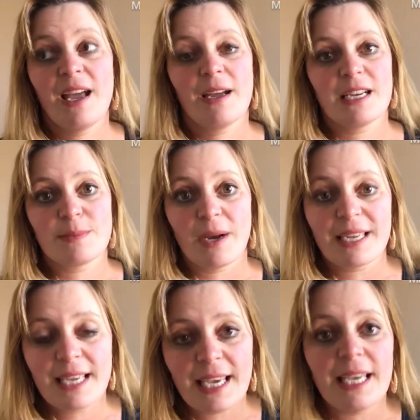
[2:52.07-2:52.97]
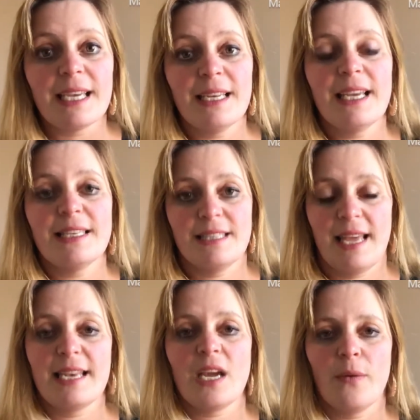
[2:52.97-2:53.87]
because my kid is
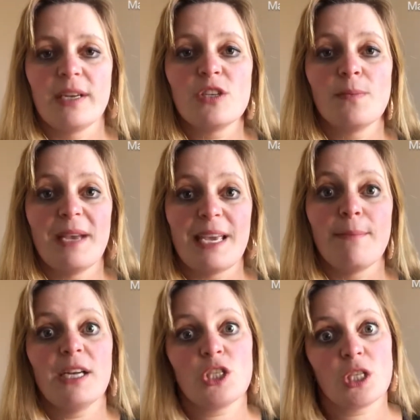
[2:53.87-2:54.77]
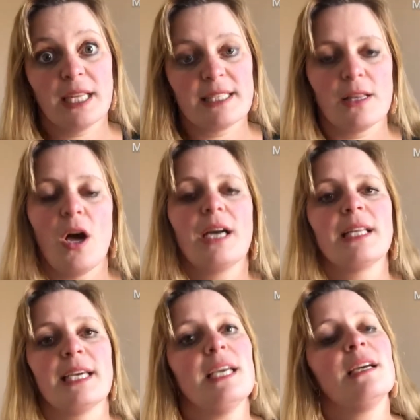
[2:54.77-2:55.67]
then going to be much less
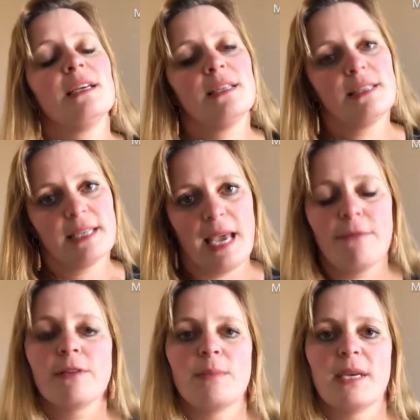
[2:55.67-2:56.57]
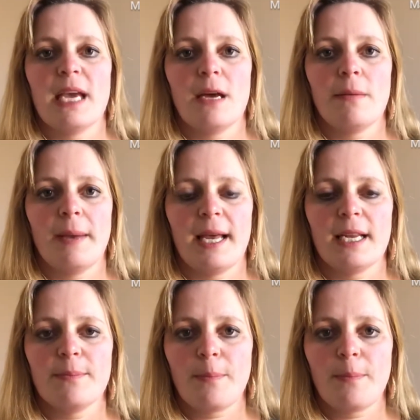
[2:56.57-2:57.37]
likely to keep flipping out about it.